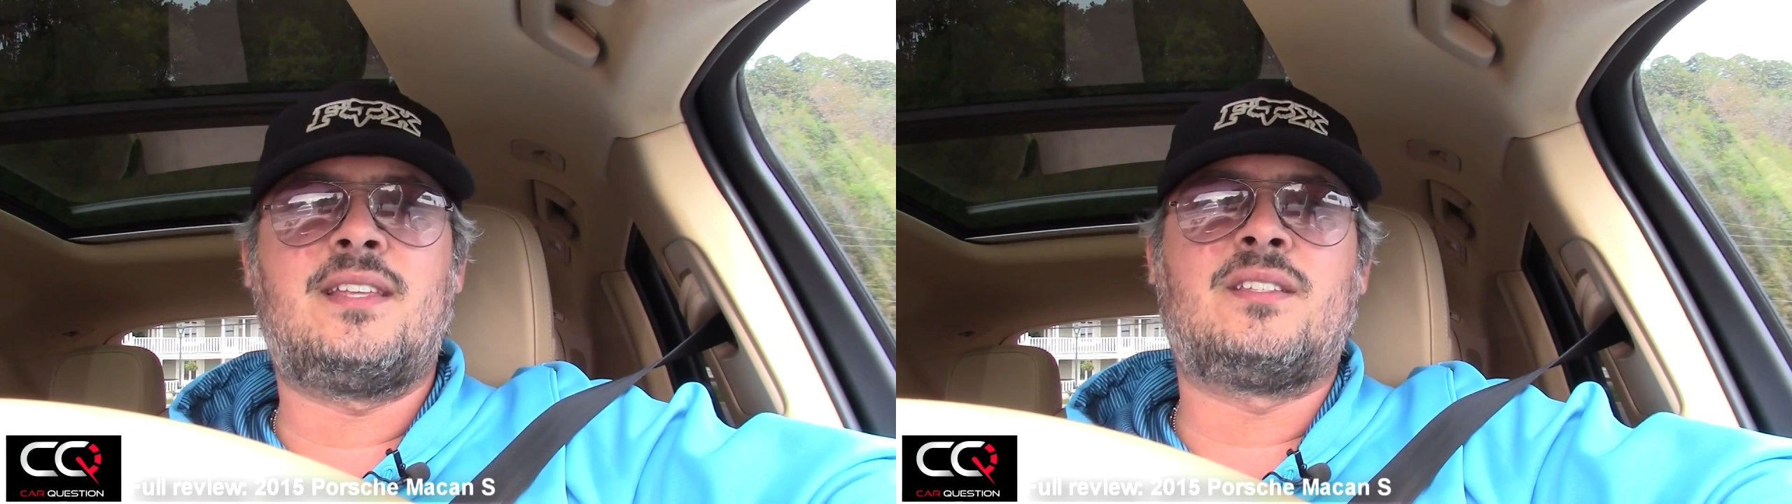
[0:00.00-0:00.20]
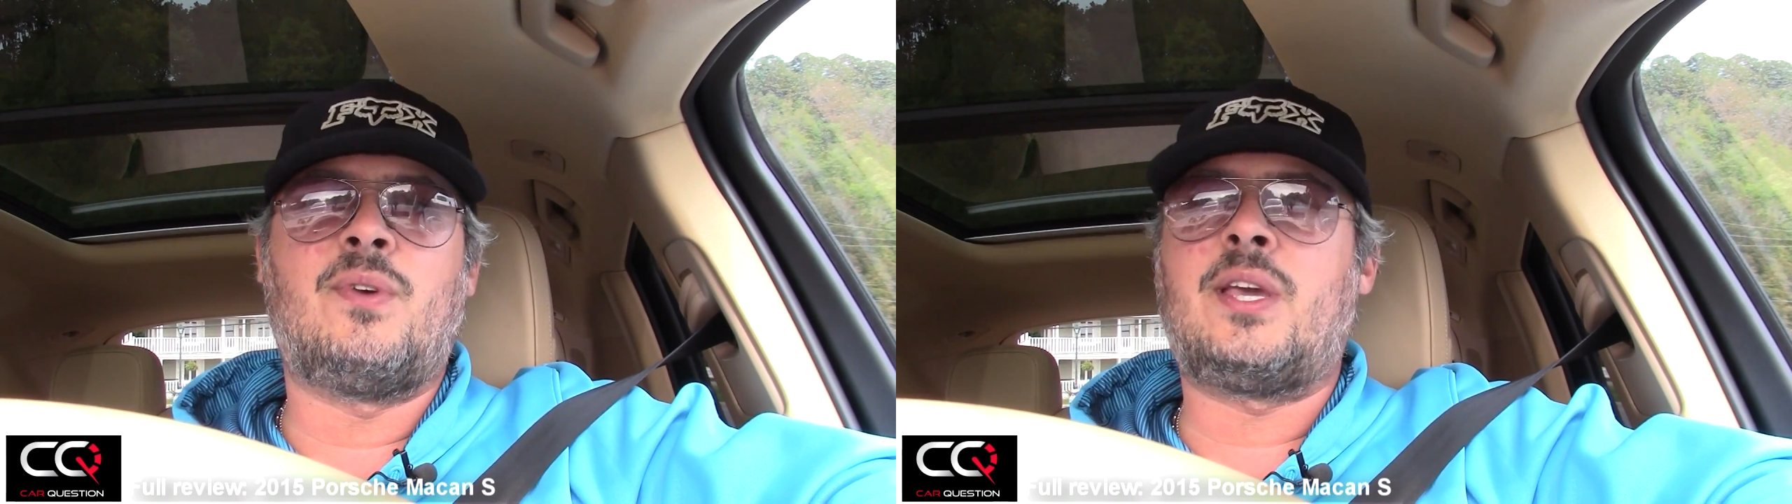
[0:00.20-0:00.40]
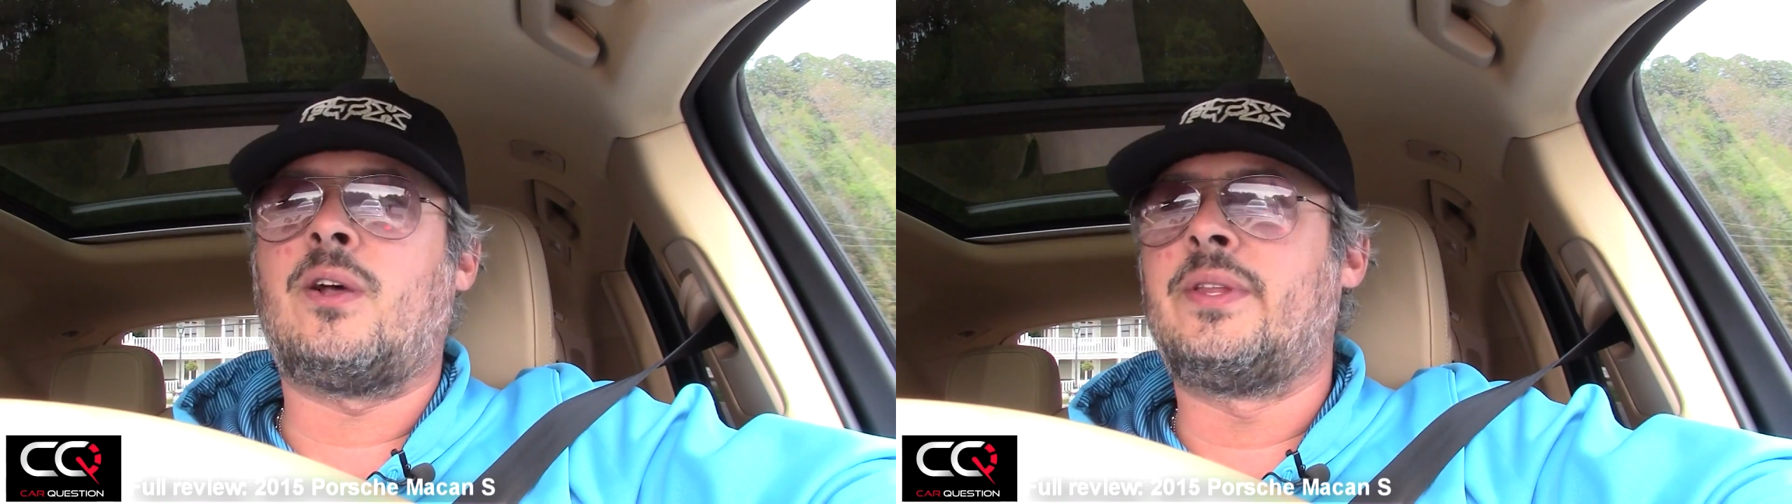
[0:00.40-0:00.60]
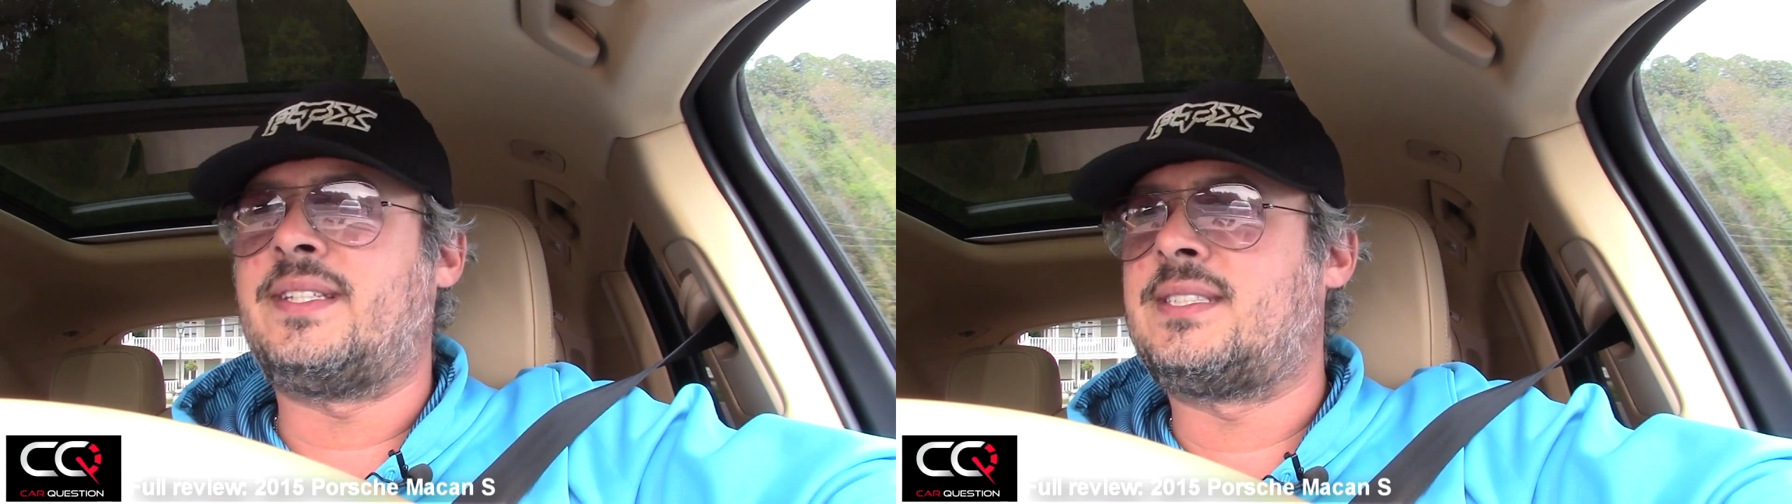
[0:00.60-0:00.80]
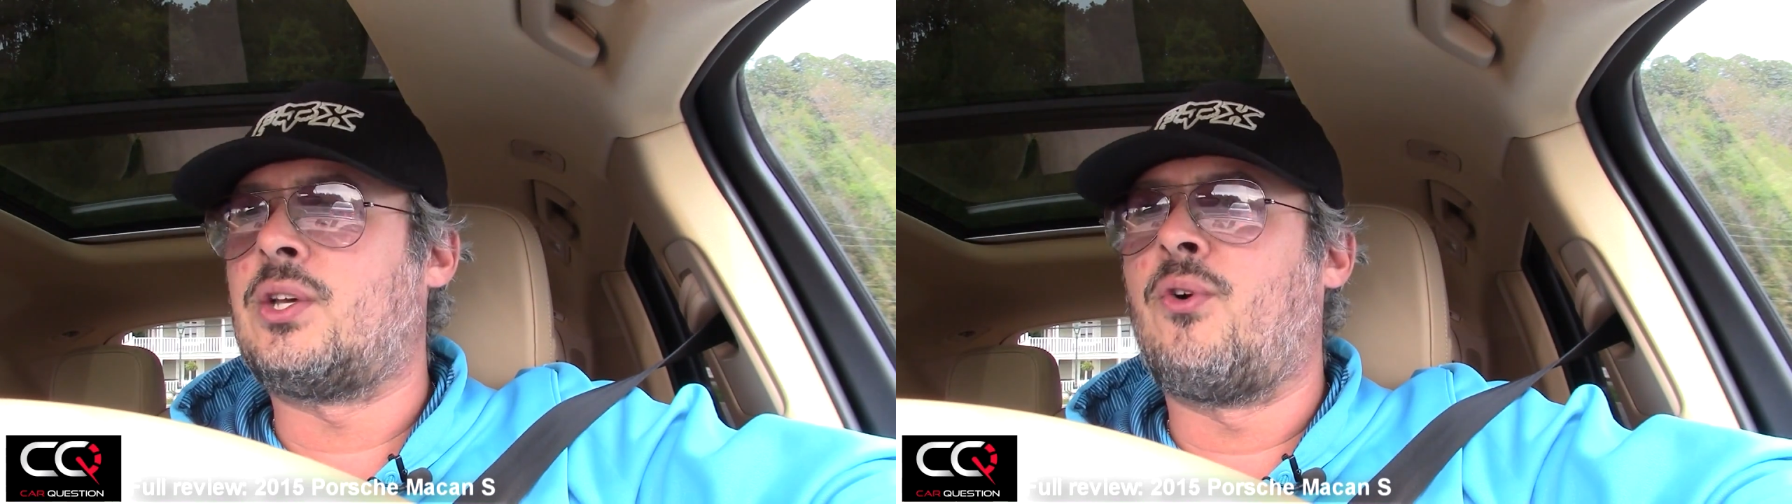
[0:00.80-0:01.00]
This vehicle
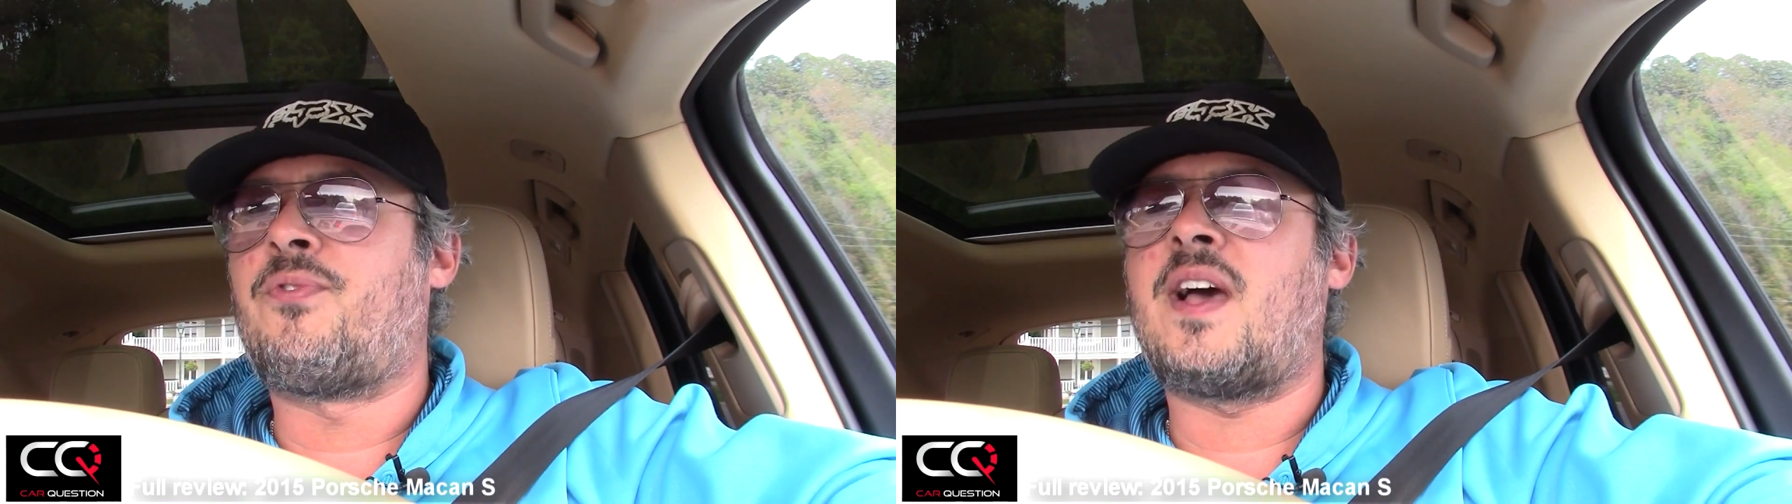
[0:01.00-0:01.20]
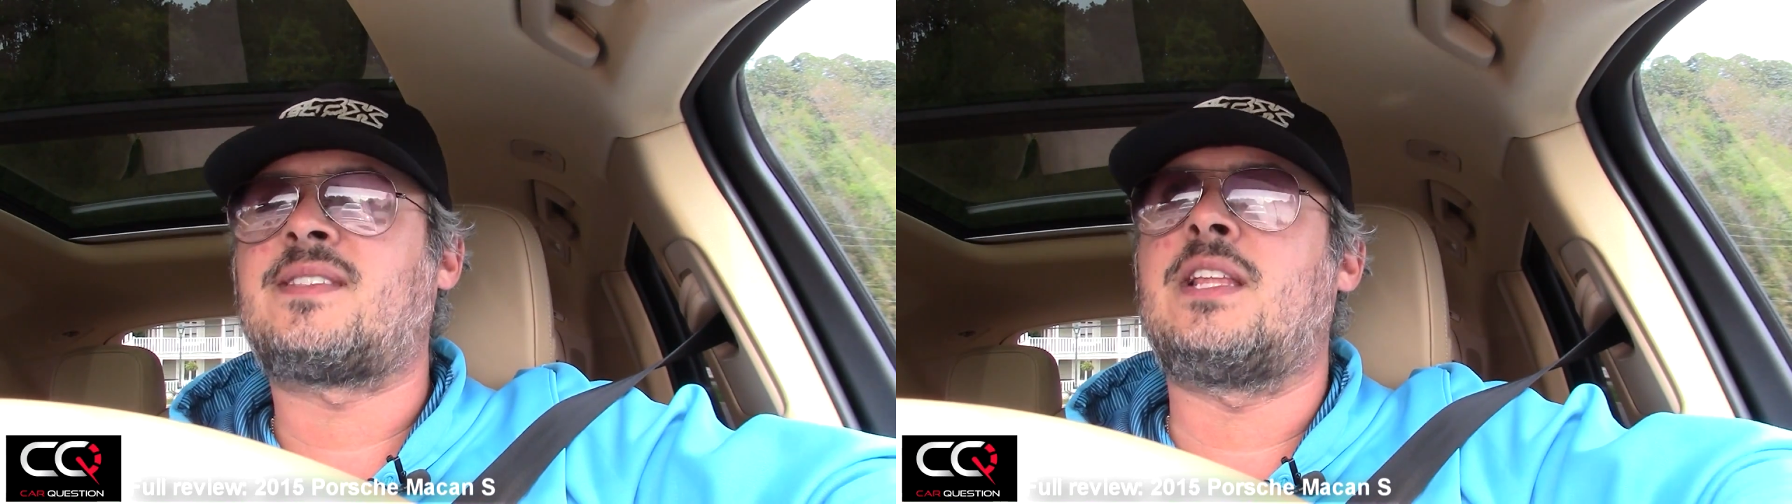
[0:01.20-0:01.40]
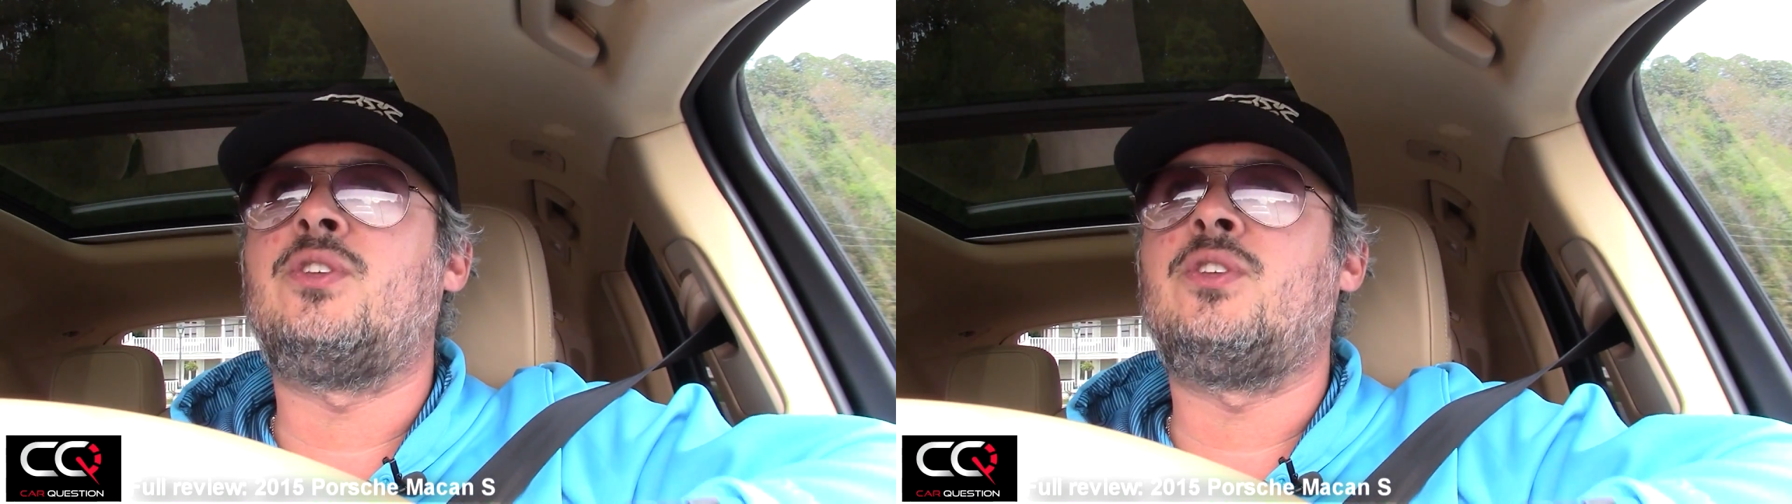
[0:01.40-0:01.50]
is so fast